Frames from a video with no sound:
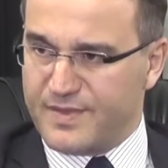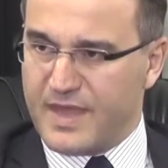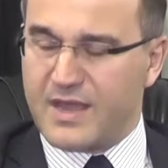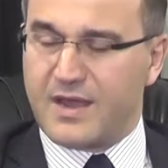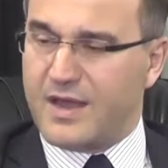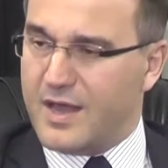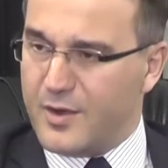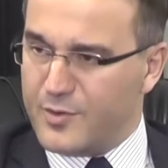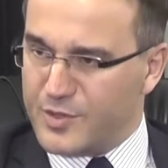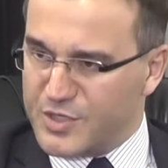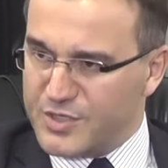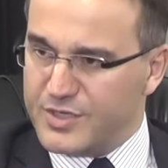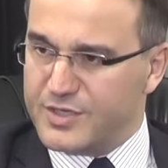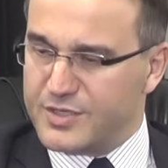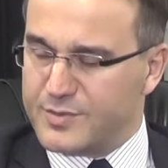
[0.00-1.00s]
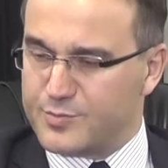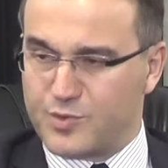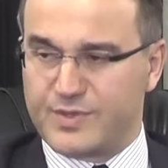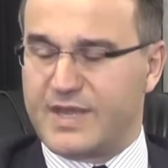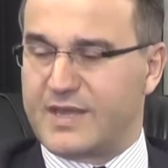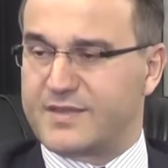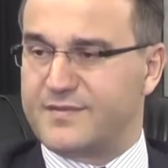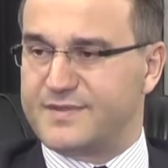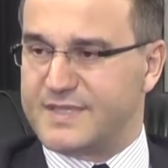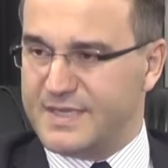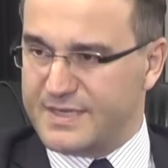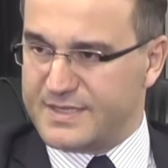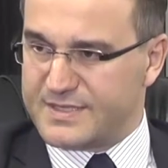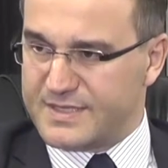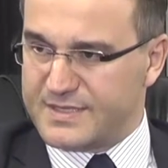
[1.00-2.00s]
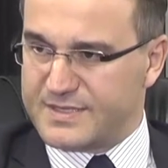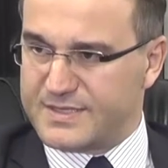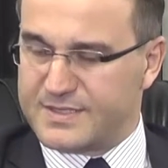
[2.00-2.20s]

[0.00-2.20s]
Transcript: They are our good, productive citizens.